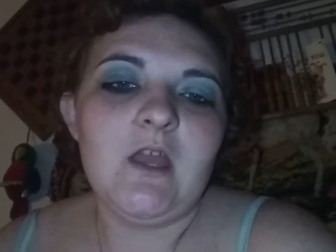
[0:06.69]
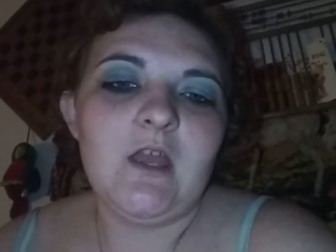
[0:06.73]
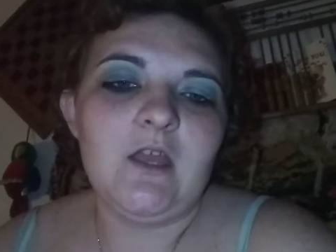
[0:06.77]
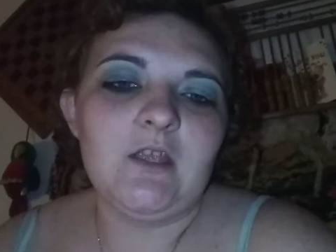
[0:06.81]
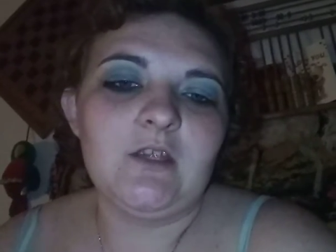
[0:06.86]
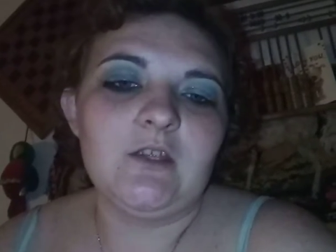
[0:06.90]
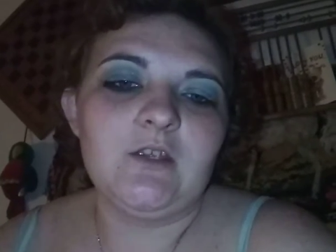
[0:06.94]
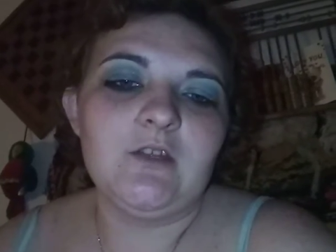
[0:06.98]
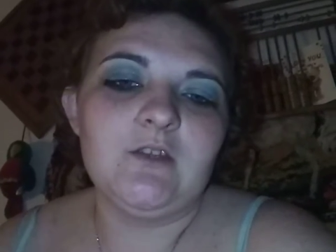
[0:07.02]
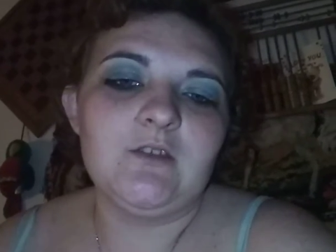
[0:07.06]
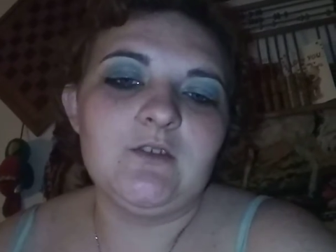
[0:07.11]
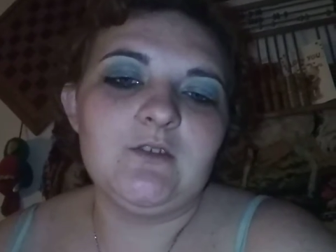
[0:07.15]

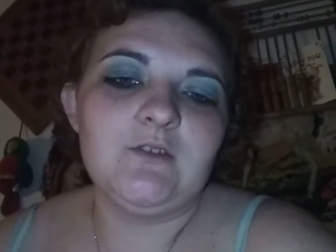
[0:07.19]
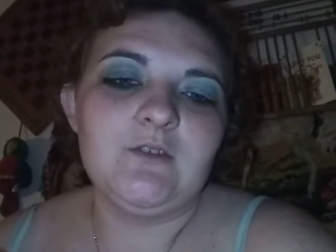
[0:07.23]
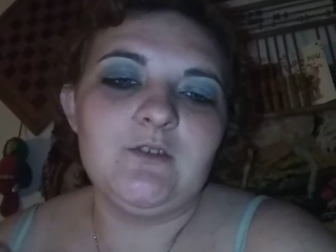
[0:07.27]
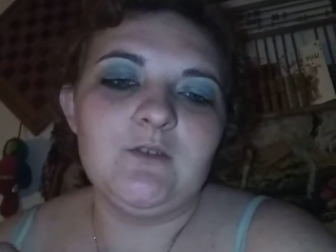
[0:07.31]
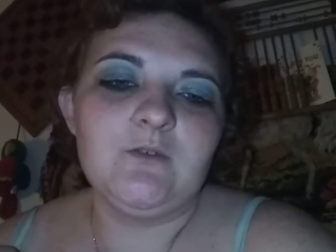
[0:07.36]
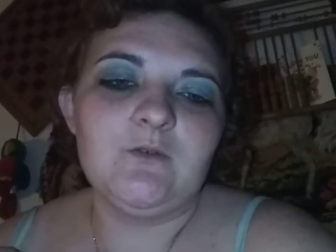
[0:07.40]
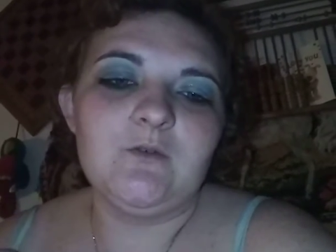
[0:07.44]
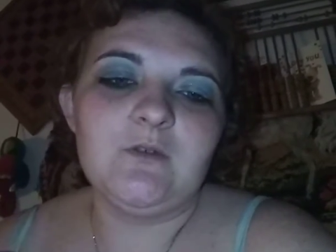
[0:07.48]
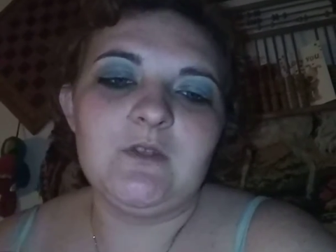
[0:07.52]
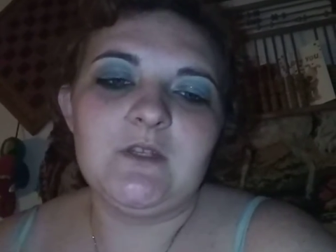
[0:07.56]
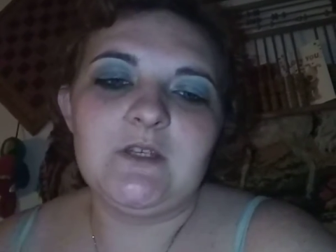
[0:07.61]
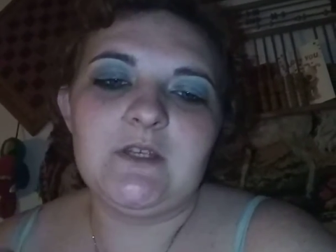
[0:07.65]
I couldn't
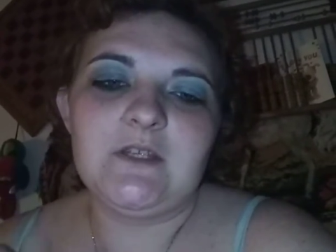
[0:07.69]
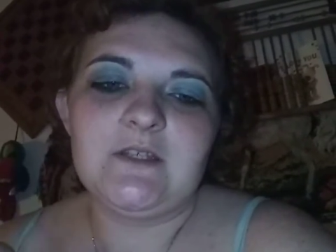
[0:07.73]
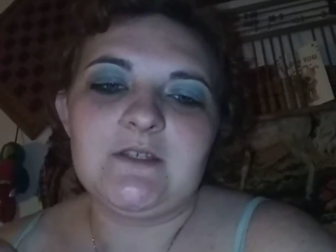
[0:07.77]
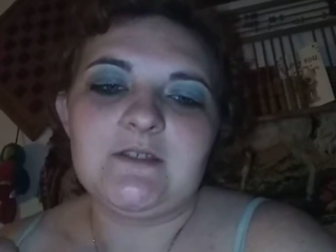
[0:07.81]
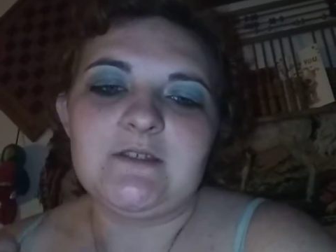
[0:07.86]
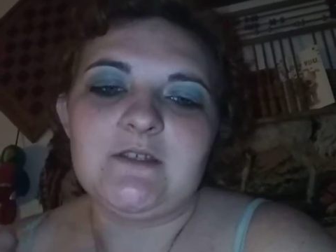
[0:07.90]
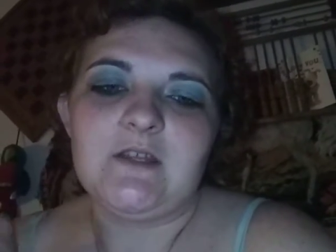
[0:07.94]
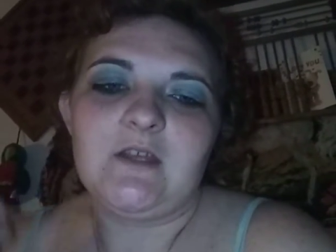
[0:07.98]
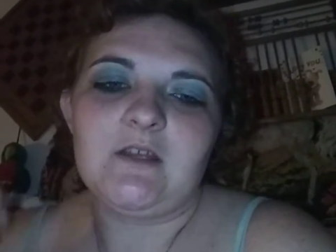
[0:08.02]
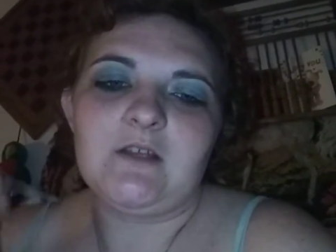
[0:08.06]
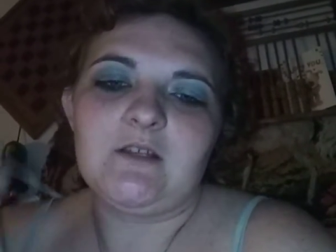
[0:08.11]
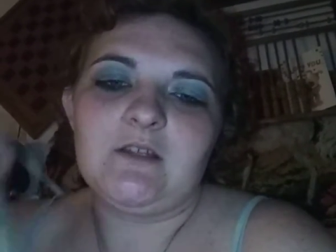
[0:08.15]
do it
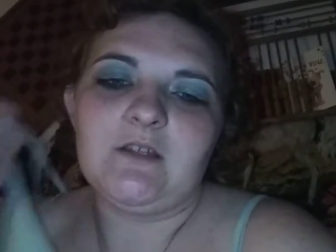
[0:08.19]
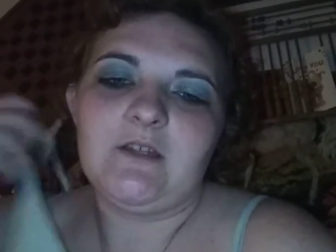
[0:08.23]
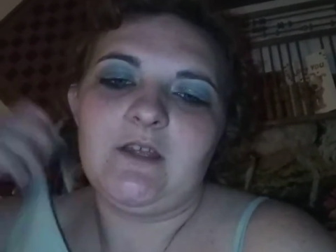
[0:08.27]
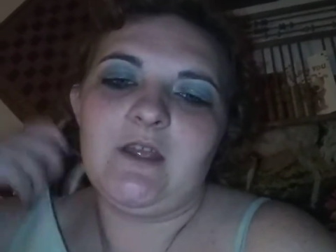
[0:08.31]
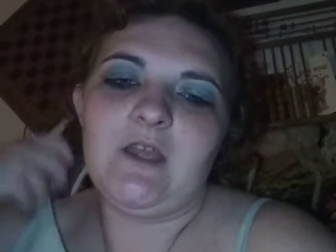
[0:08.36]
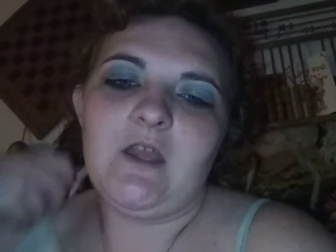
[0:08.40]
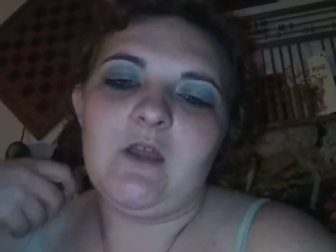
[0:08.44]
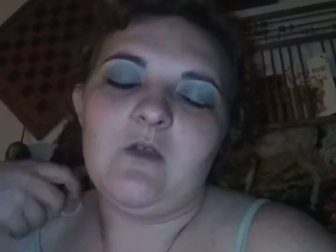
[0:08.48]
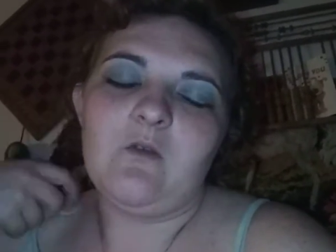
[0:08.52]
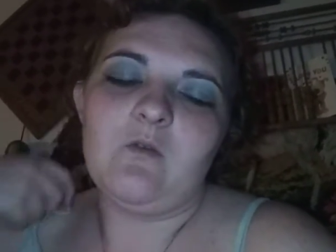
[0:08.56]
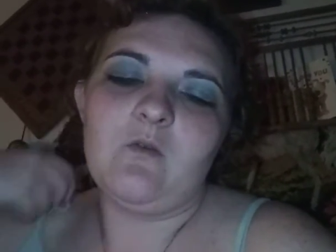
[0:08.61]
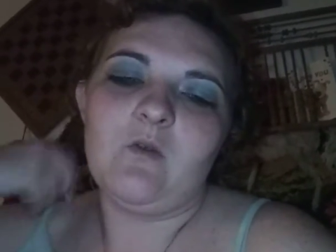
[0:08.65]
exactly
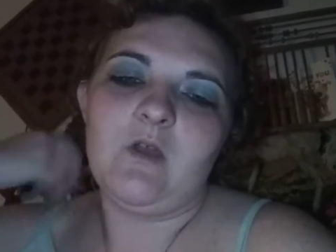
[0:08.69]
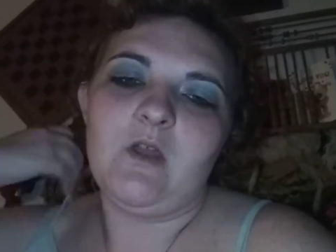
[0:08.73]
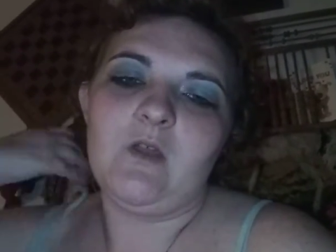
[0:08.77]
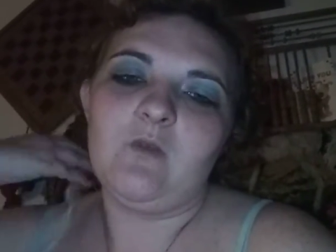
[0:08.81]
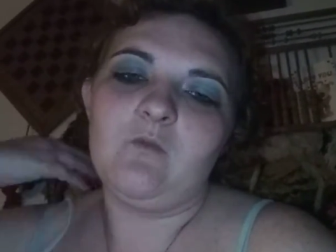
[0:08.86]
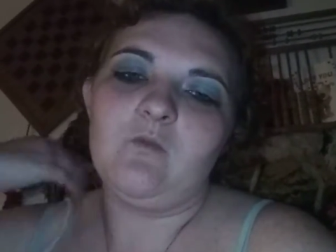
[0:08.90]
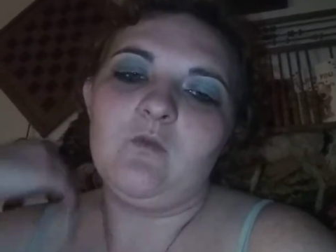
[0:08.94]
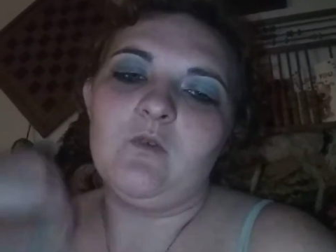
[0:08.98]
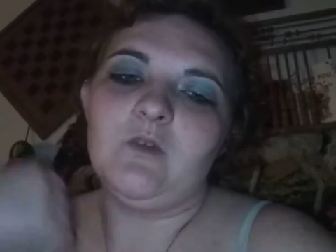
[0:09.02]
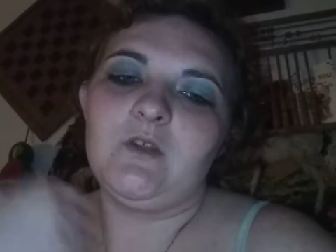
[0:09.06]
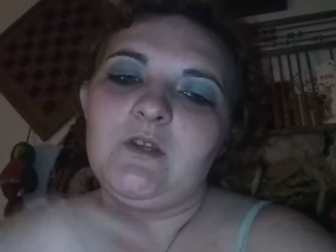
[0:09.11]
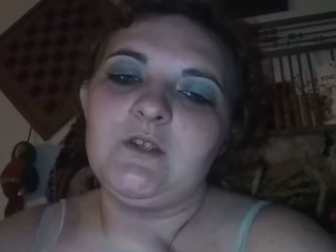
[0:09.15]
how
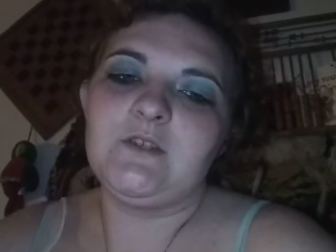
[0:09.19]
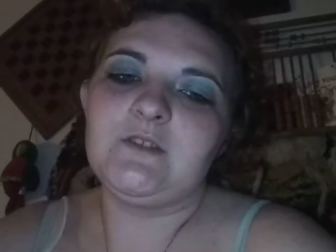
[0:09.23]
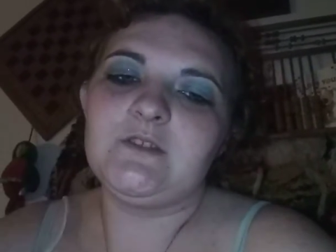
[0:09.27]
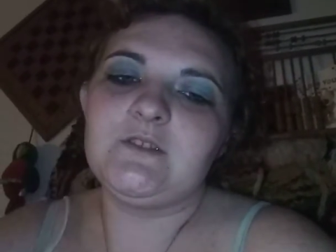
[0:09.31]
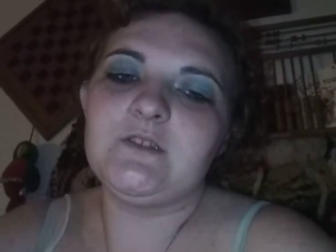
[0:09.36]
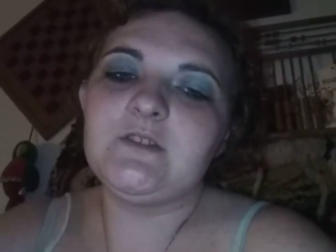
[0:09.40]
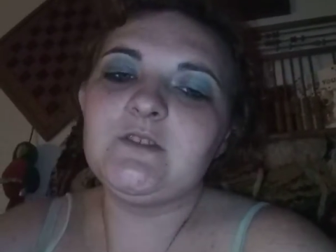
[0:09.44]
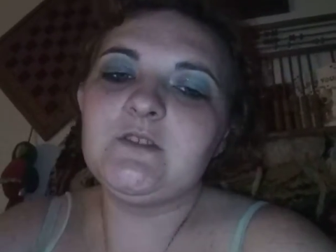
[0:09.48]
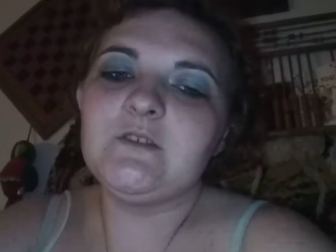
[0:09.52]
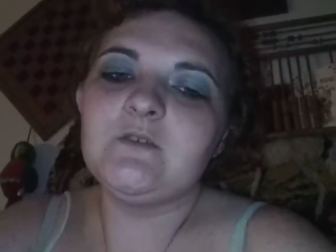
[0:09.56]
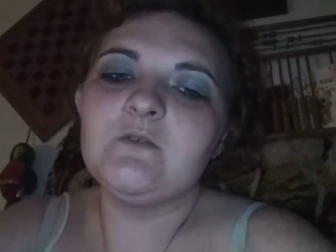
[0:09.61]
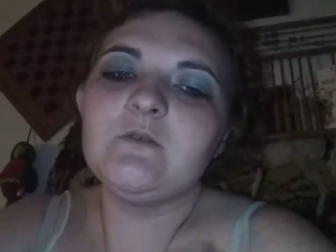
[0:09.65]
I wanted
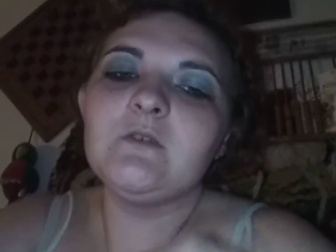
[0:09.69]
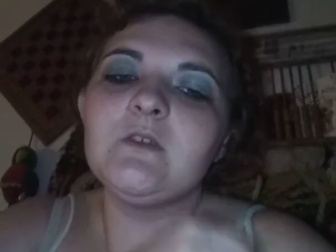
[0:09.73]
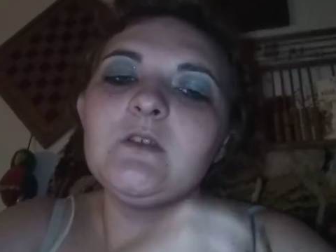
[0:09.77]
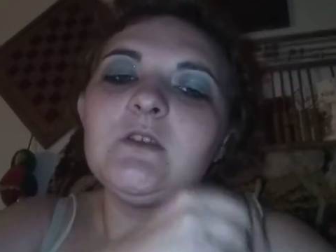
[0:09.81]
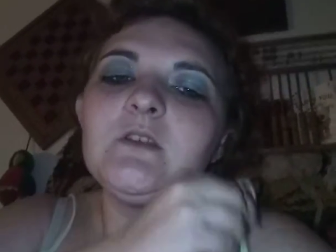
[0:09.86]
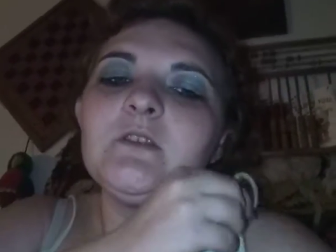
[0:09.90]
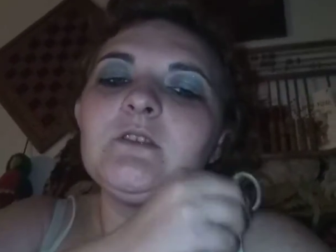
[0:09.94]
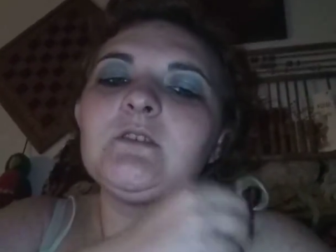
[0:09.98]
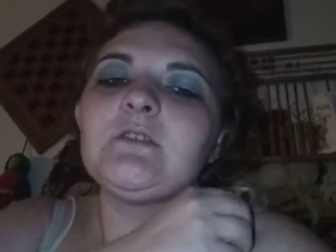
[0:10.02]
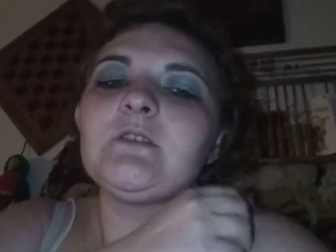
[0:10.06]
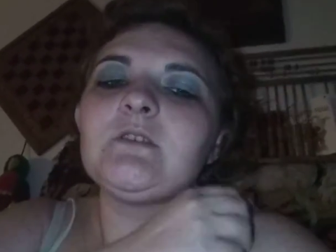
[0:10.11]
to do it.